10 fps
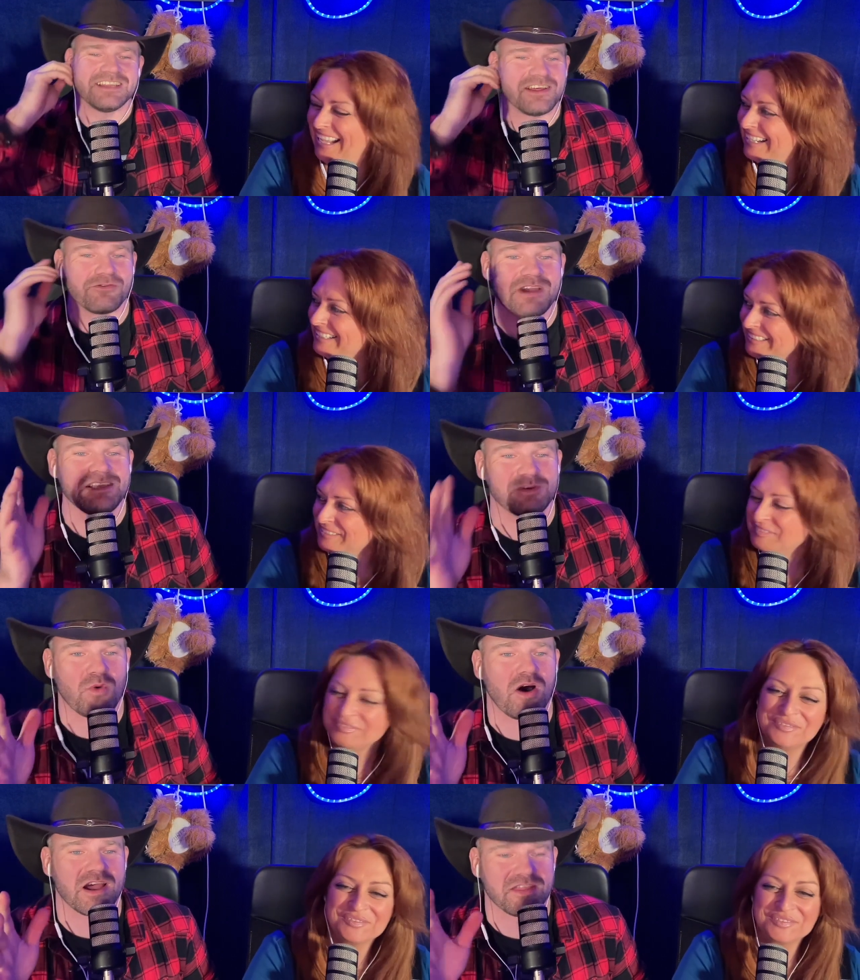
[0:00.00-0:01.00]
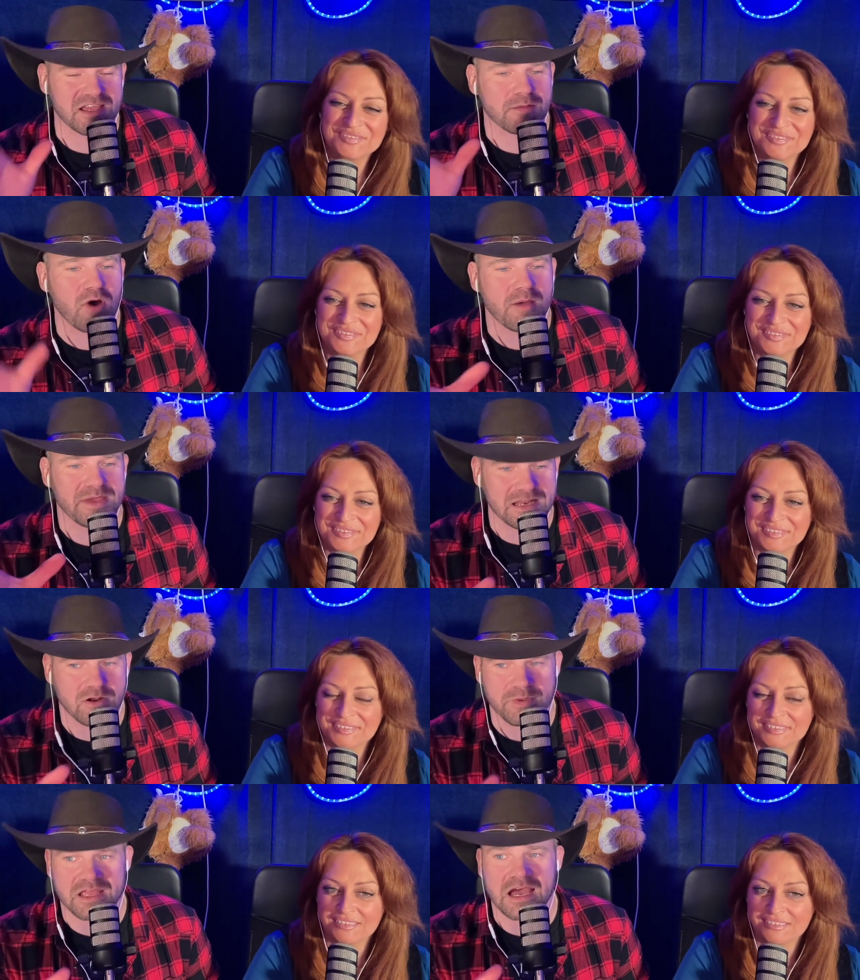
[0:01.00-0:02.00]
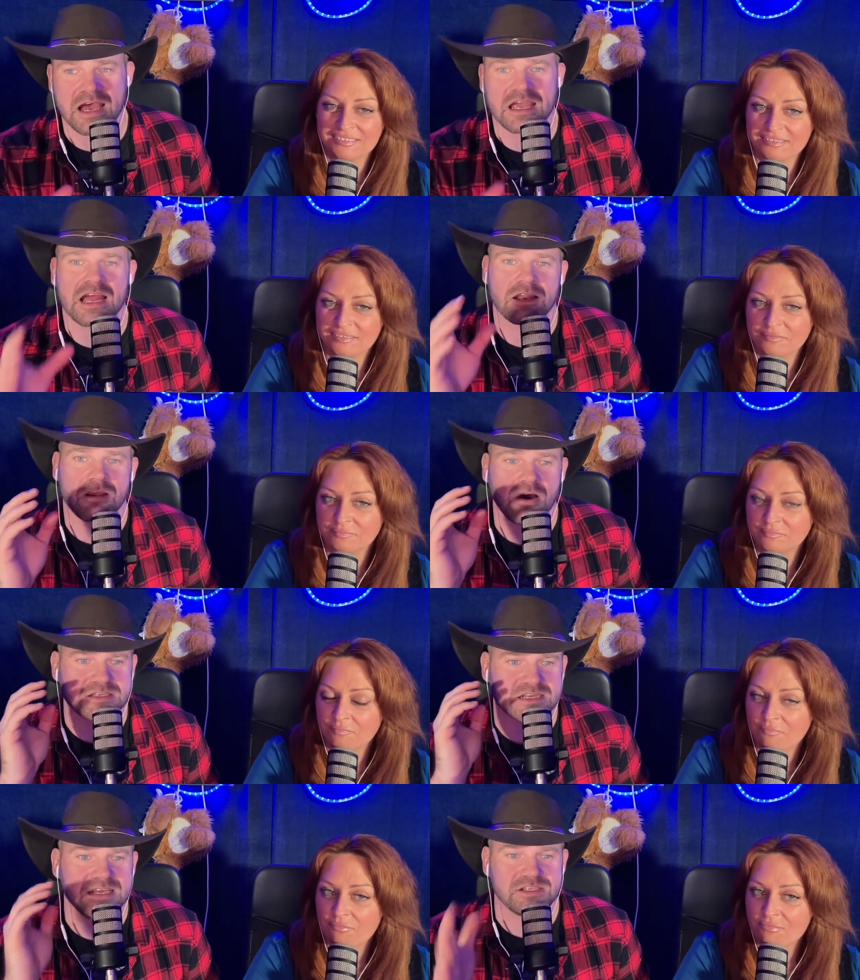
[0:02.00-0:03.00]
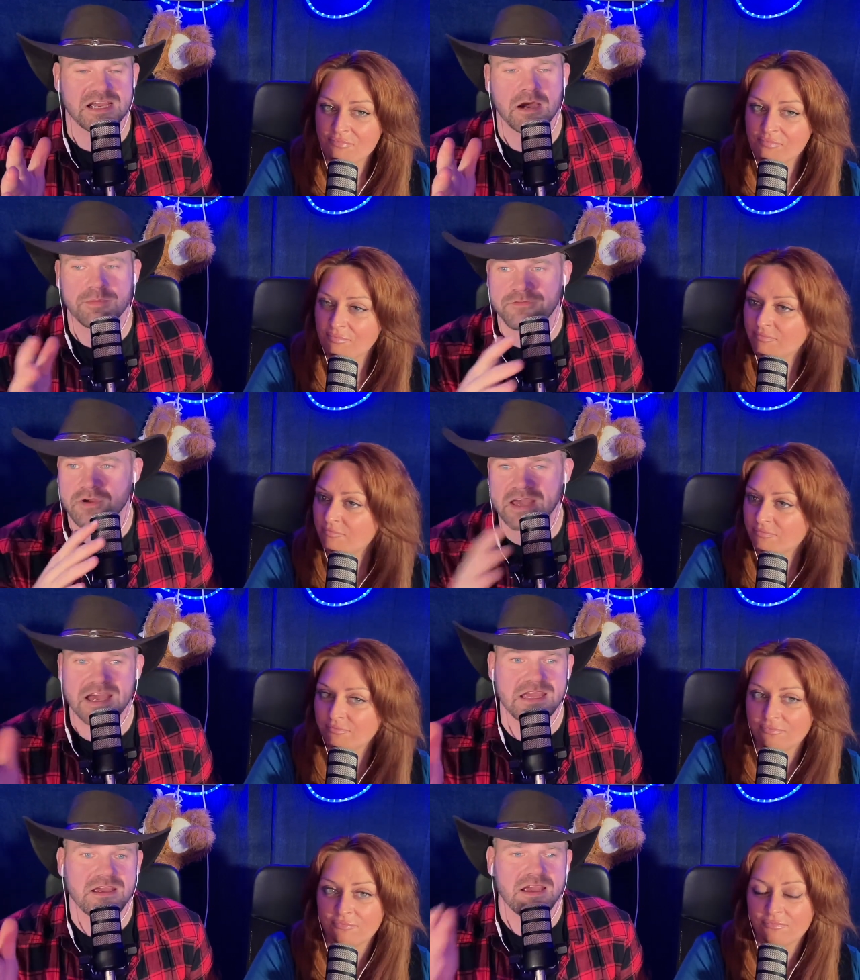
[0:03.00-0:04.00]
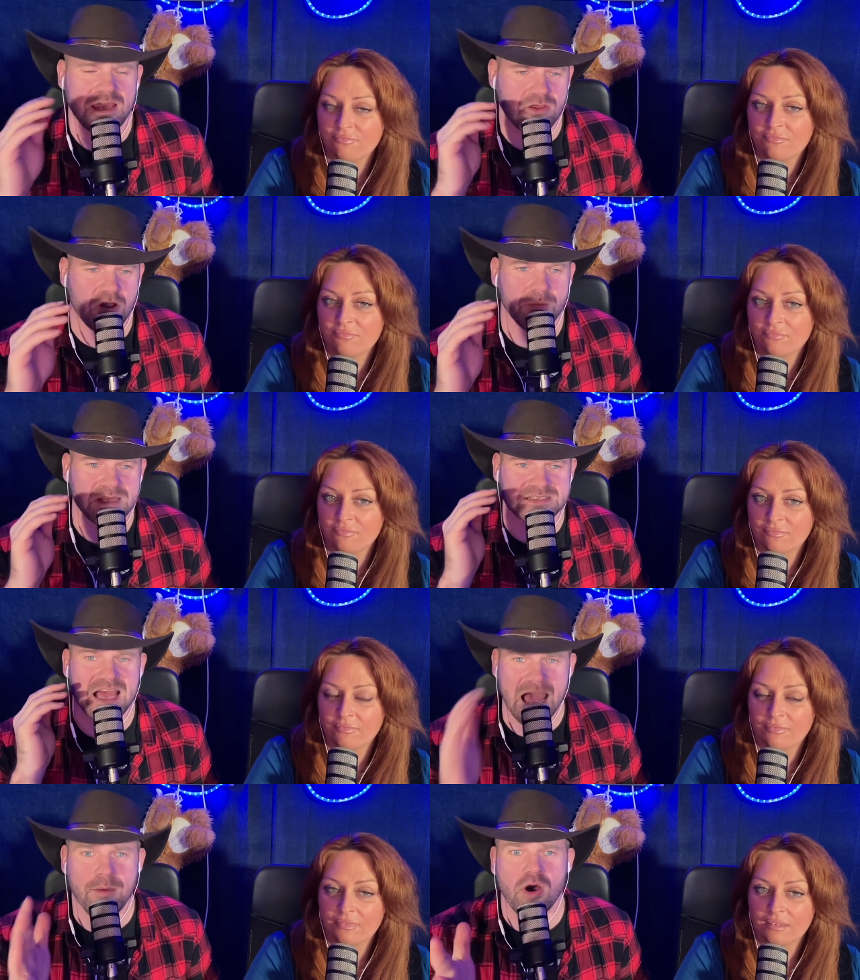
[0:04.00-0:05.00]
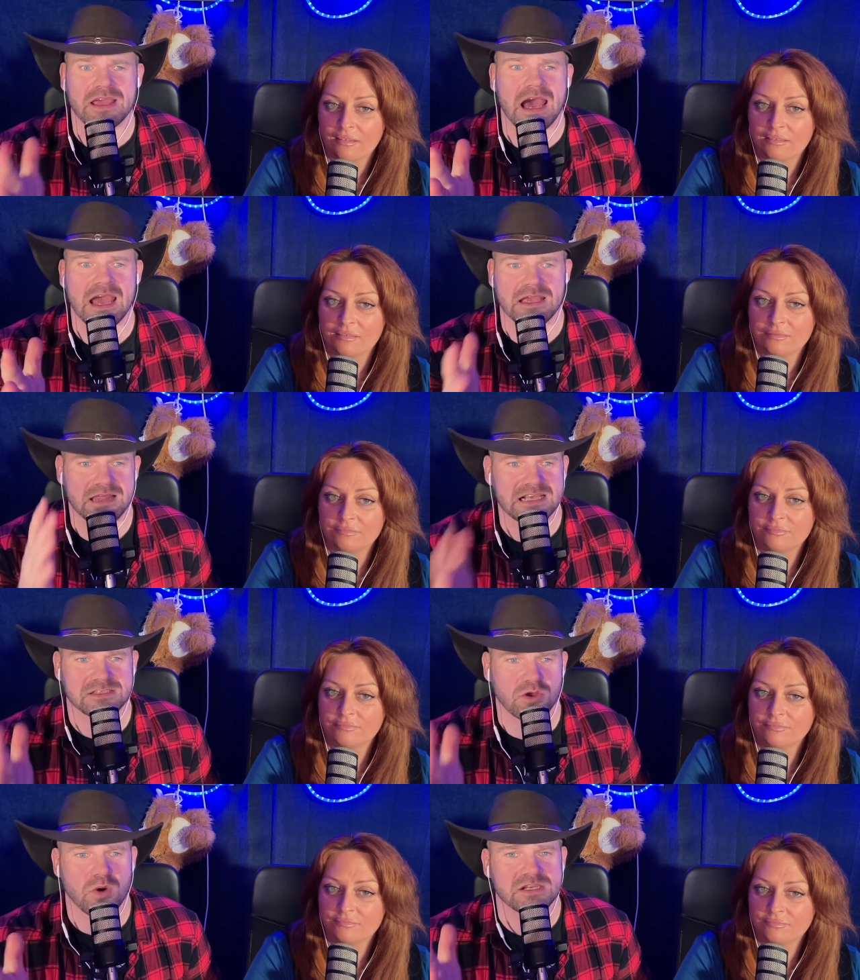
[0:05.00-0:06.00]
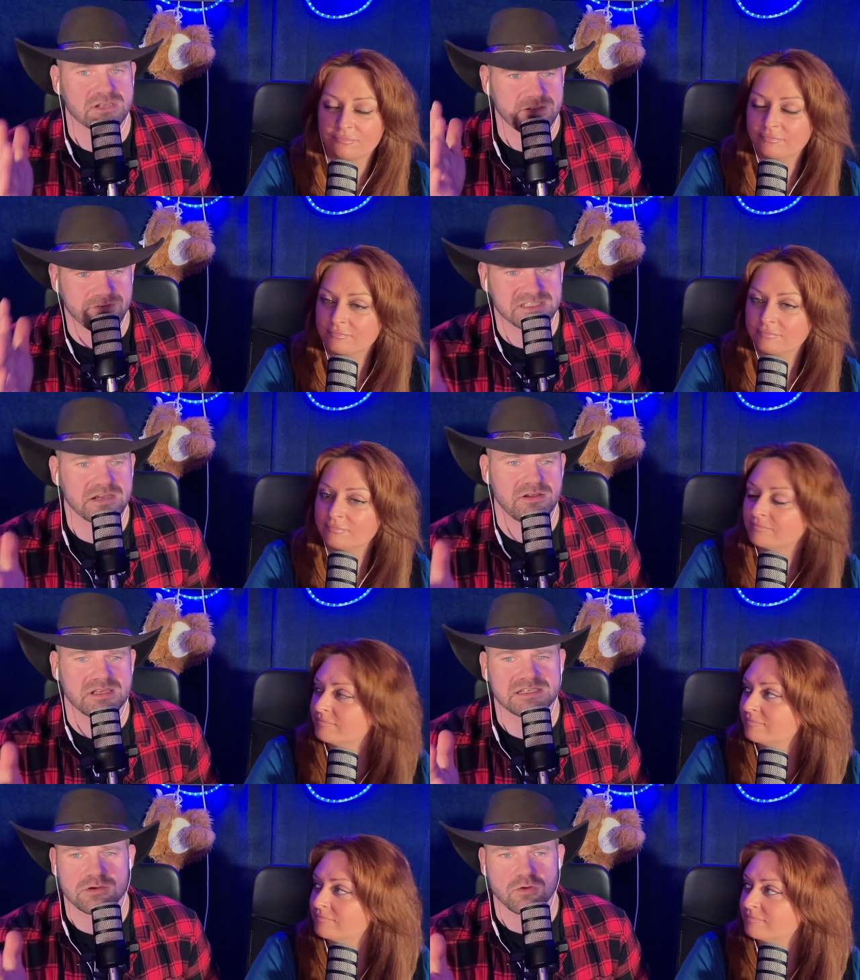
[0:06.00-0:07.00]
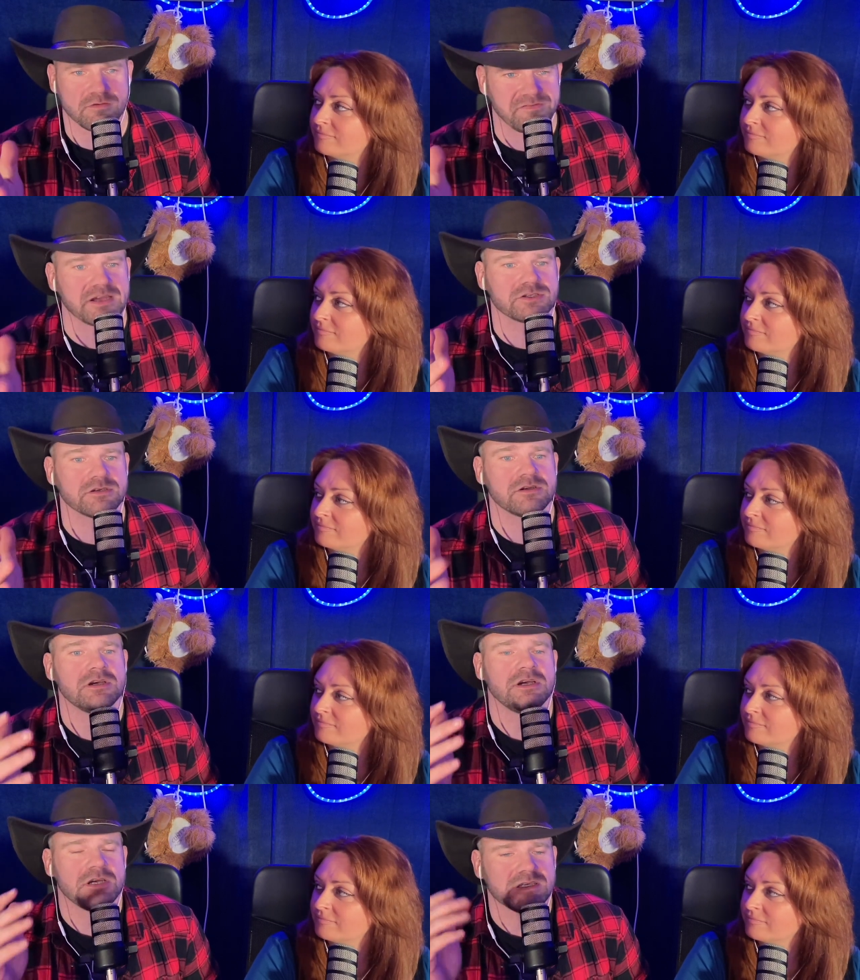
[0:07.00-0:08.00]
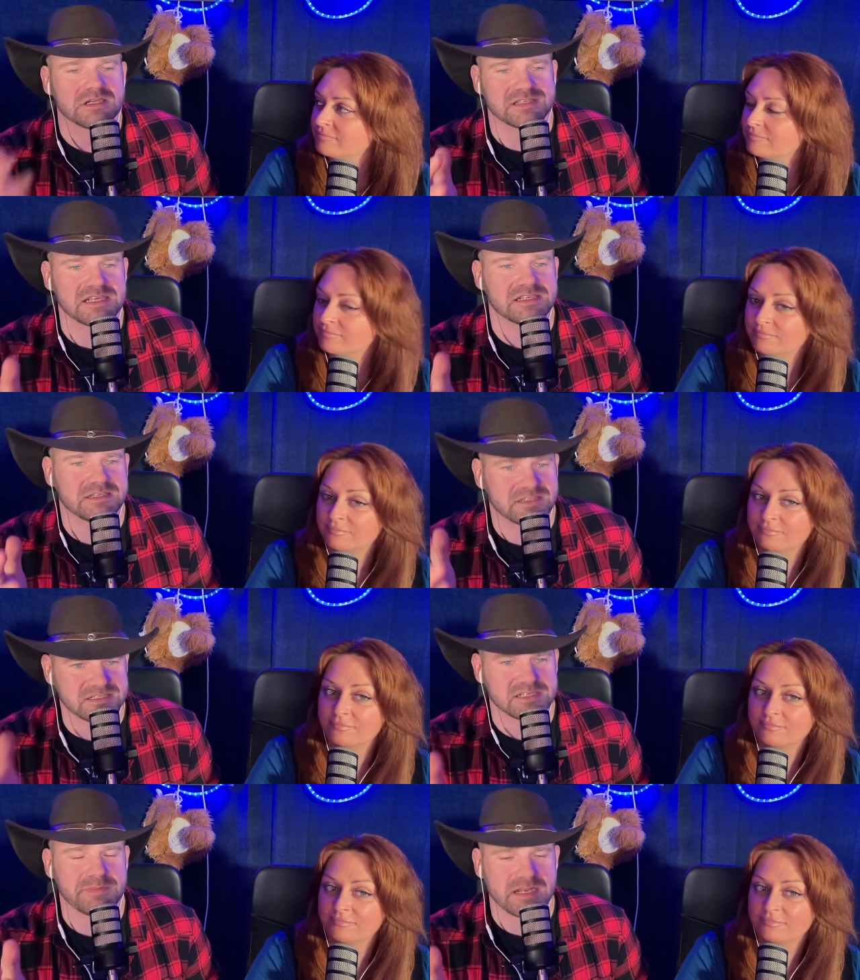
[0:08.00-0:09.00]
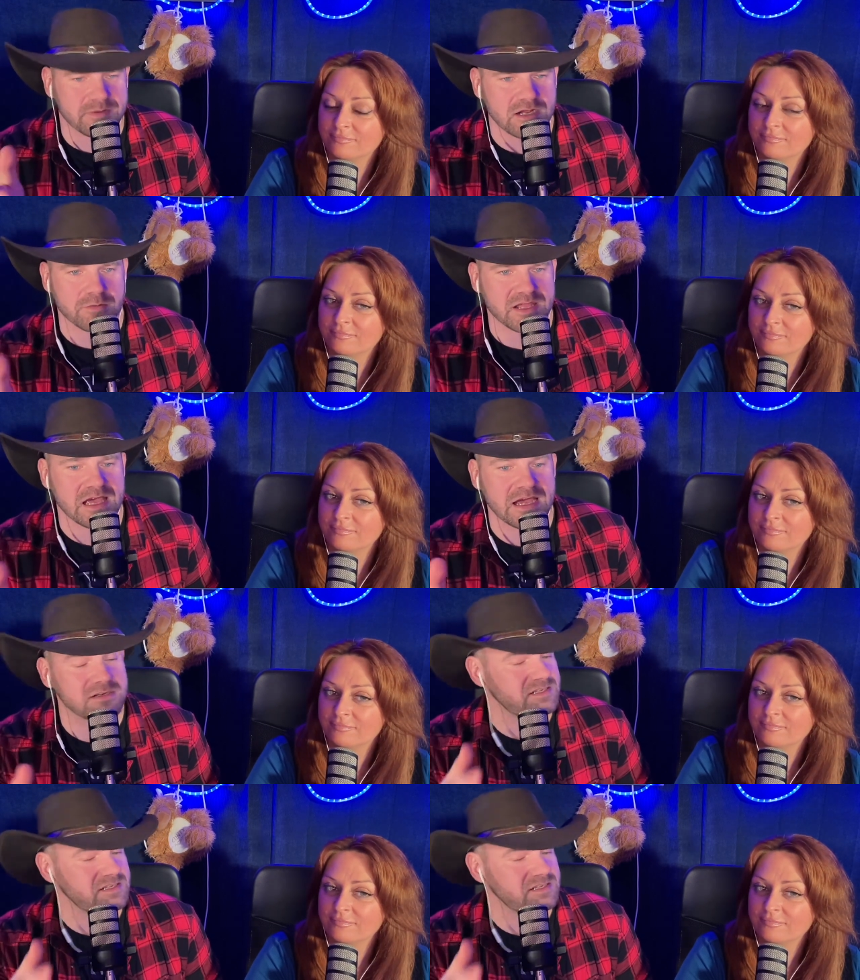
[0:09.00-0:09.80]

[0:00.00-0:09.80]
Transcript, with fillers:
Speaker 1: the reason why I think I might be a little bit gay, and guys, I need your help. If you're gay, in the comments, am I gay? That's the question. If I tell you this little confession, does this does this mean I'm a little bit gay, or does